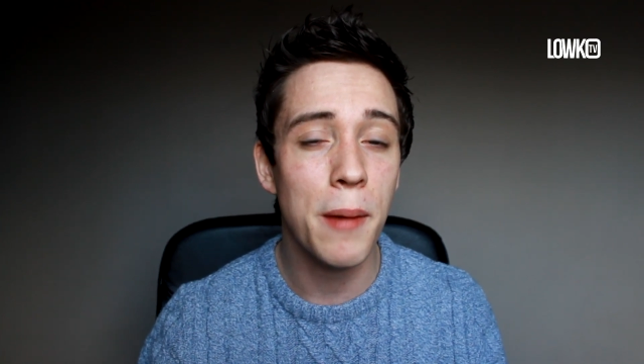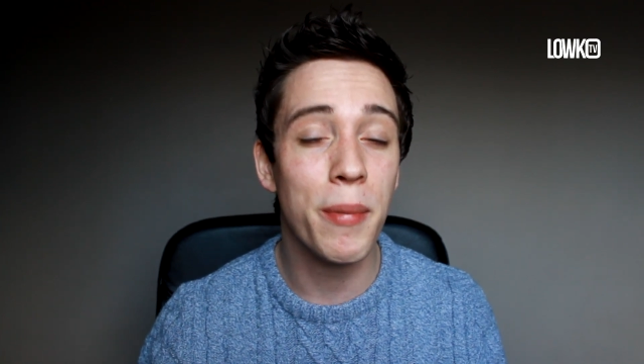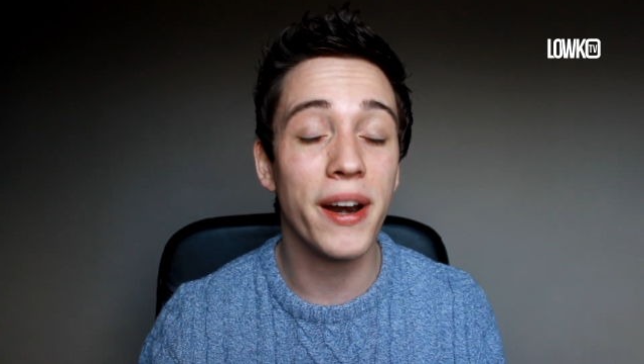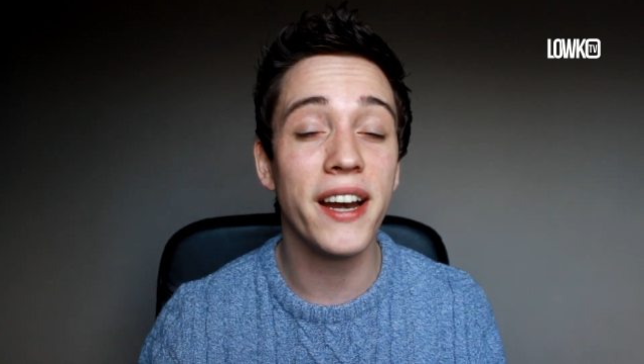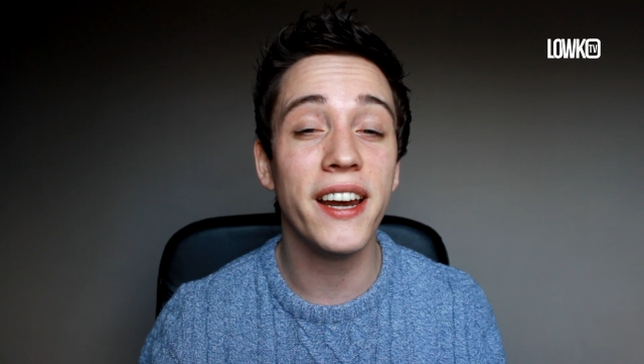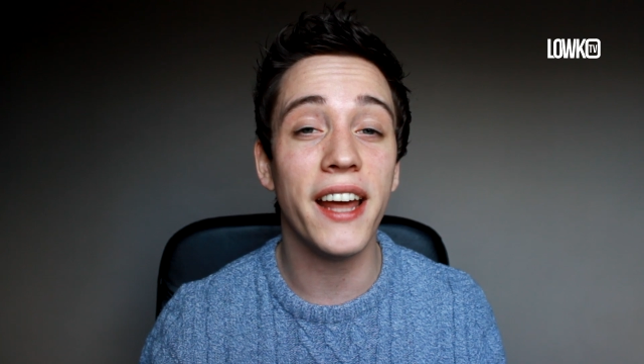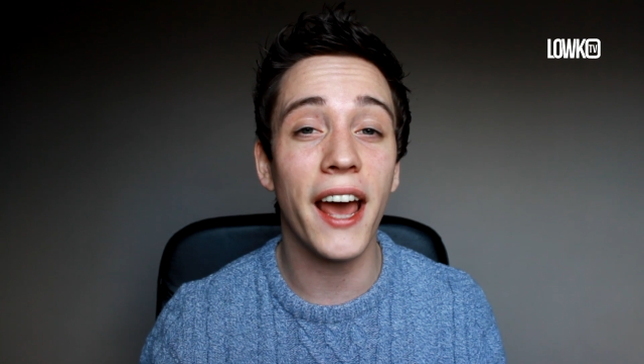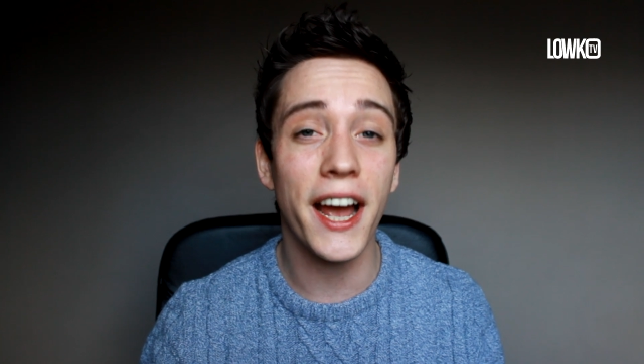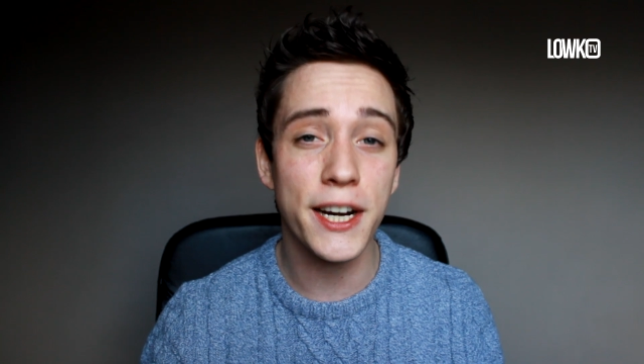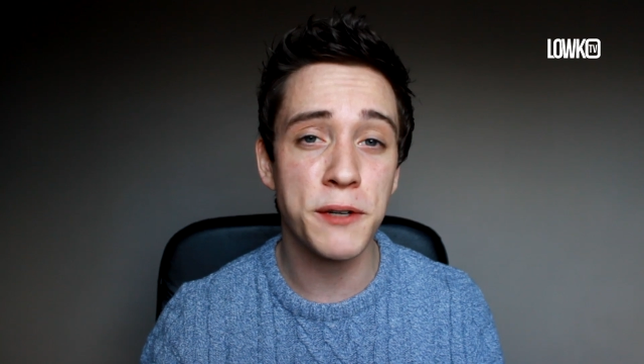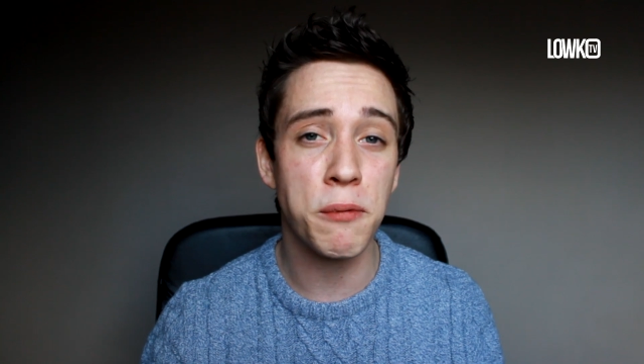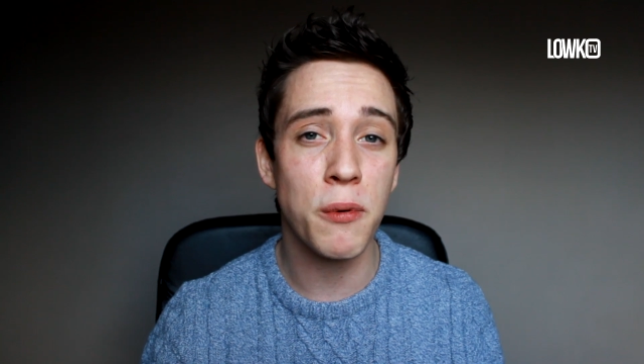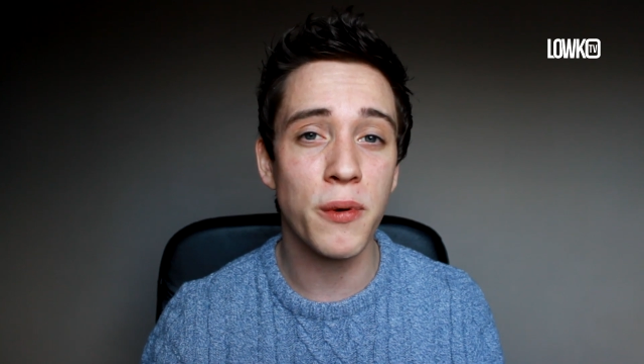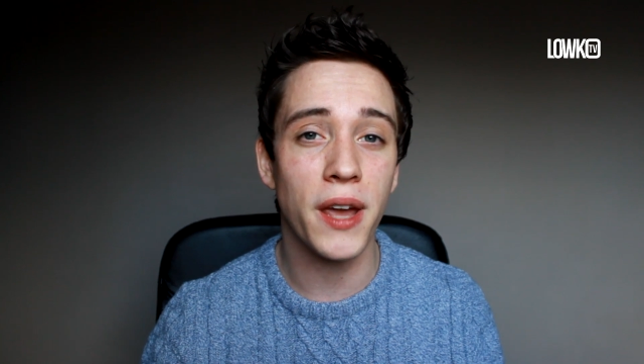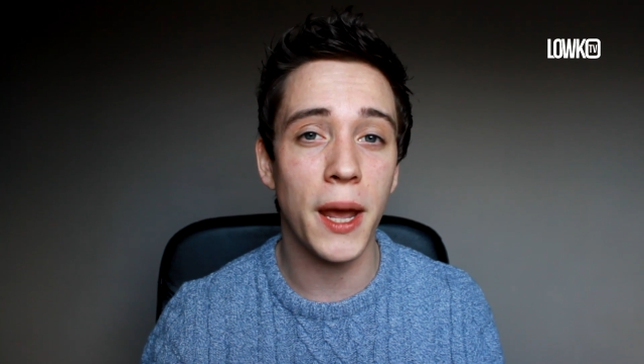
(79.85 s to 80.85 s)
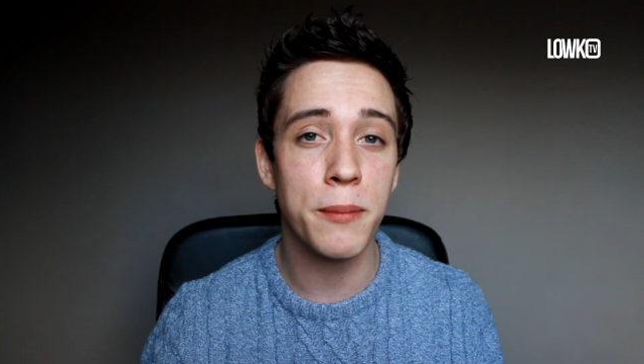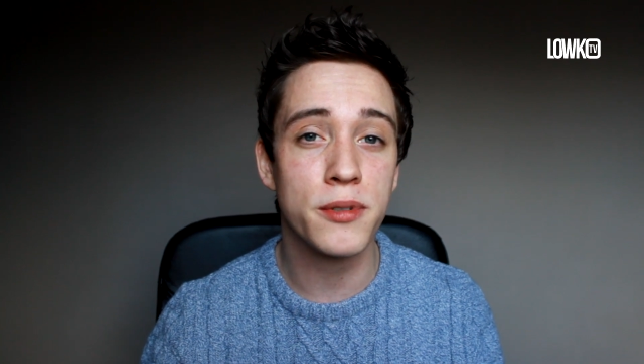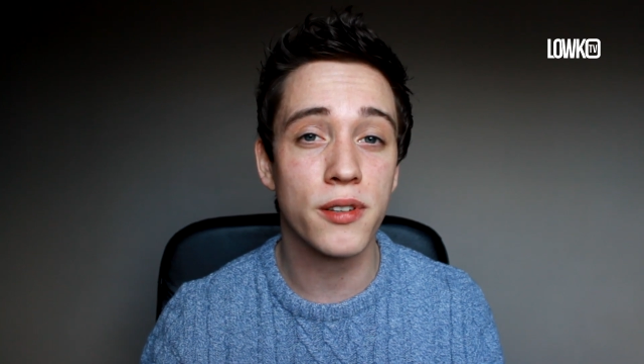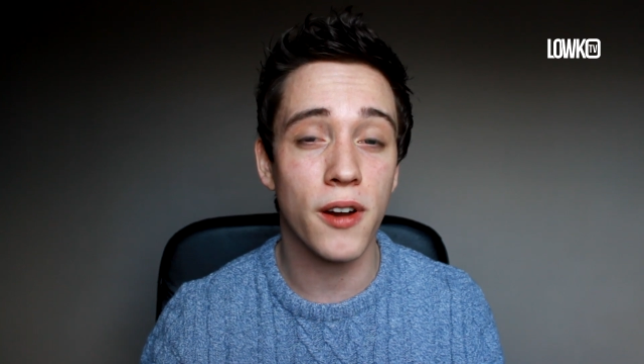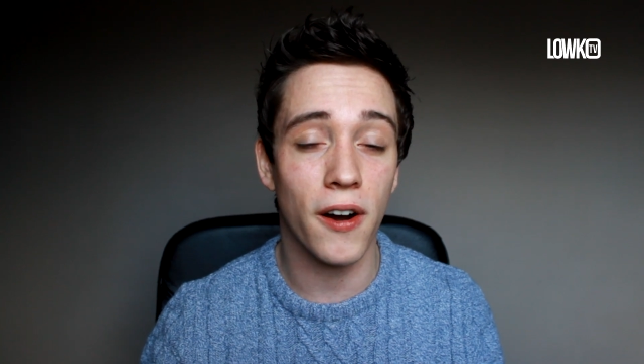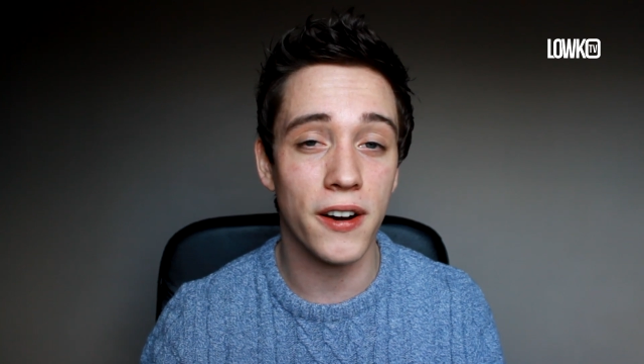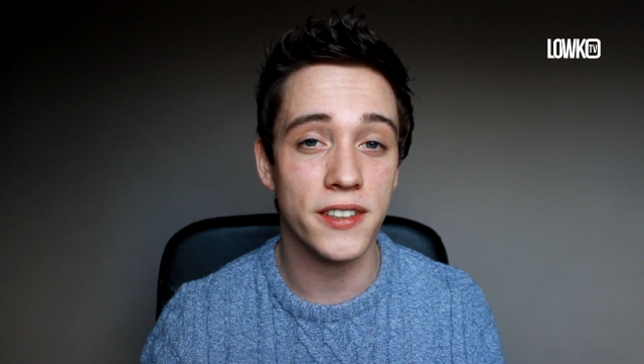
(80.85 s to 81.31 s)
but in the actual game,
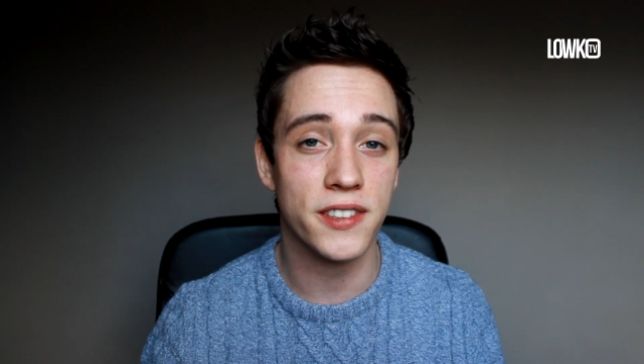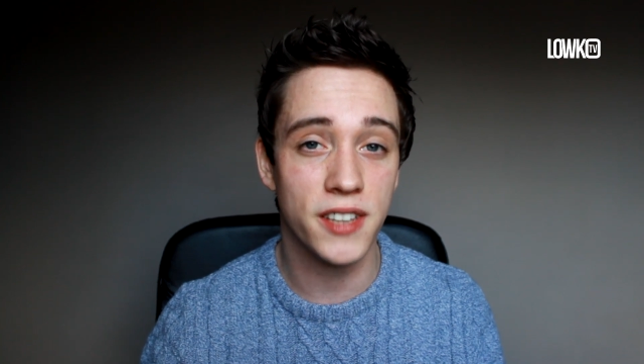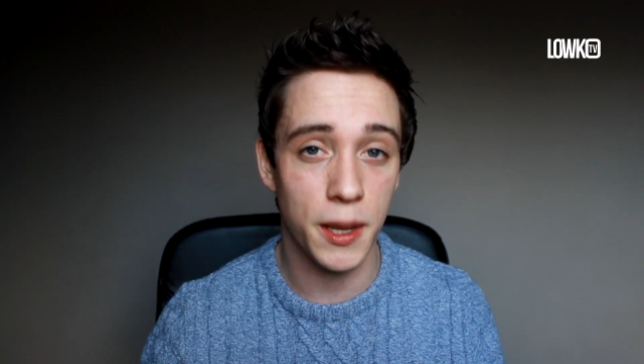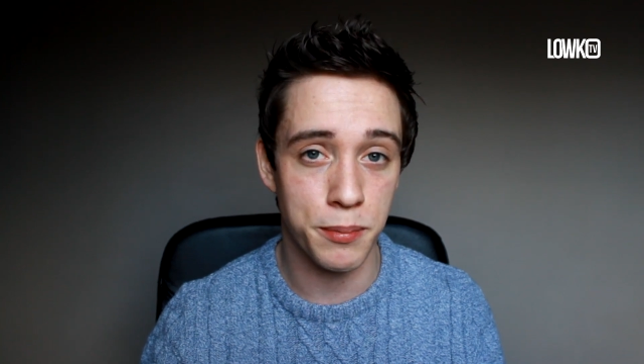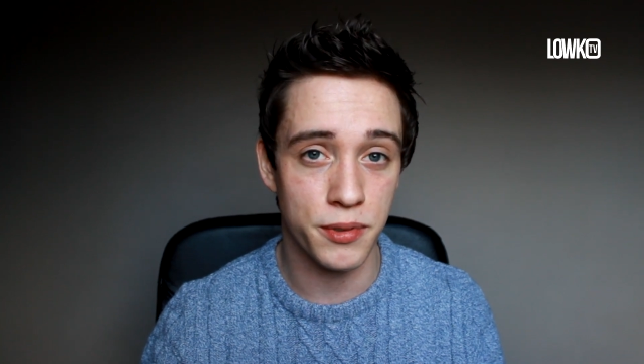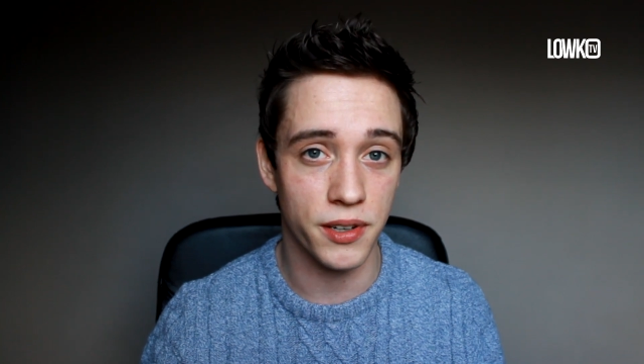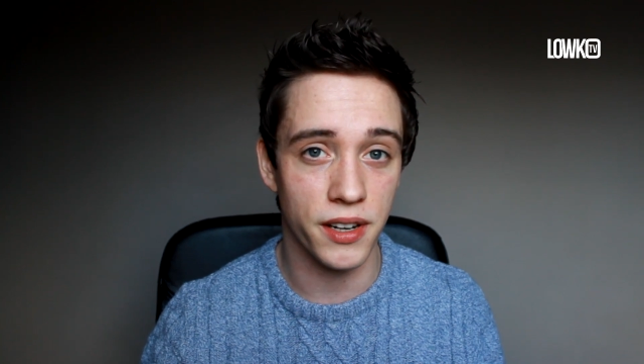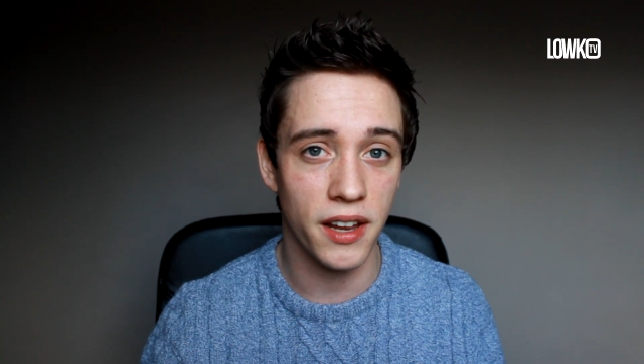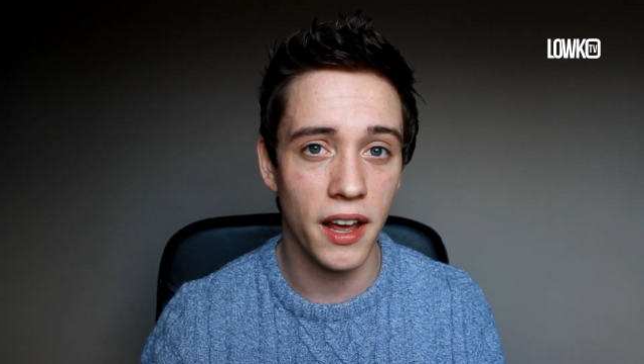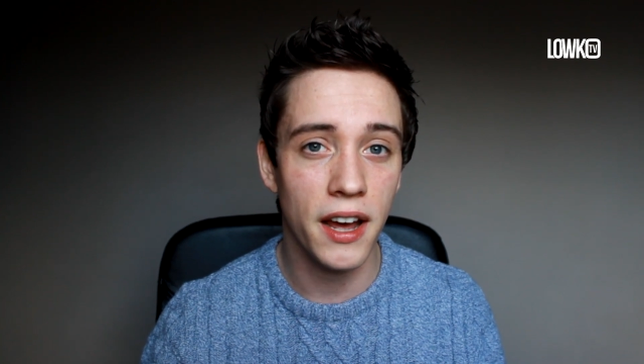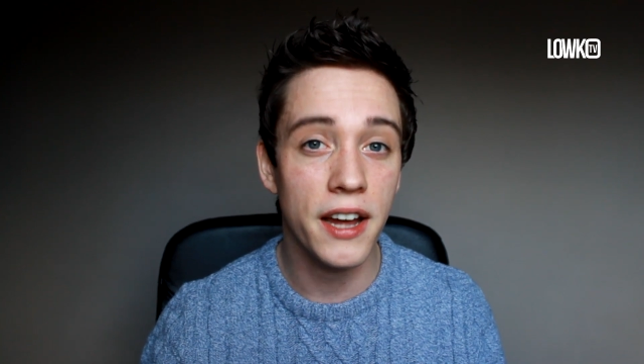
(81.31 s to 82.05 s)
Scarlett skips it.